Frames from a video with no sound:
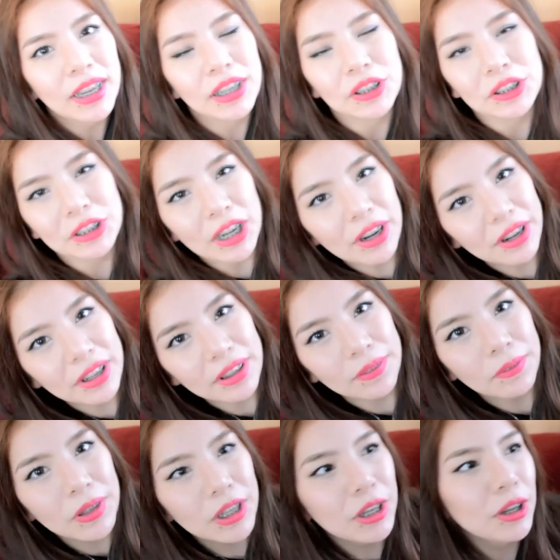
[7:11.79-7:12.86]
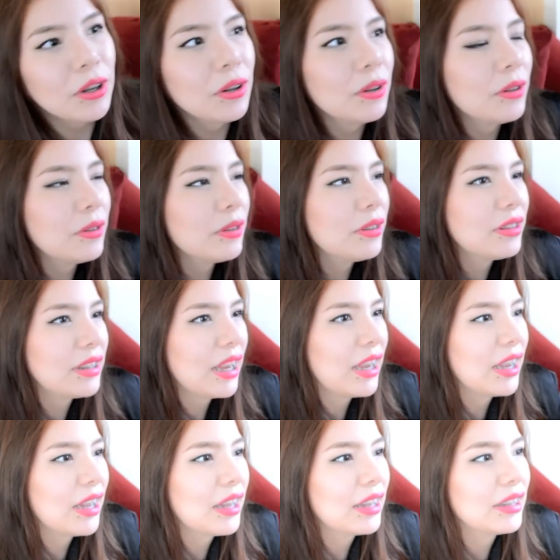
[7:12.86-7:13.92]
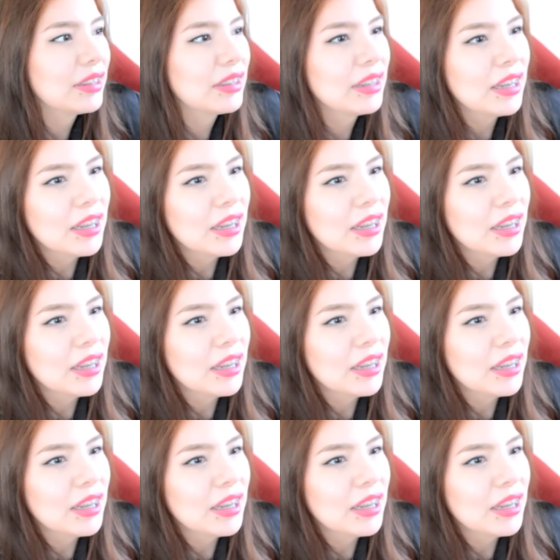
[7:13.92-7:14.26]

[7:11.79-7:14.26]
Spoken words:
and sharing the videos and,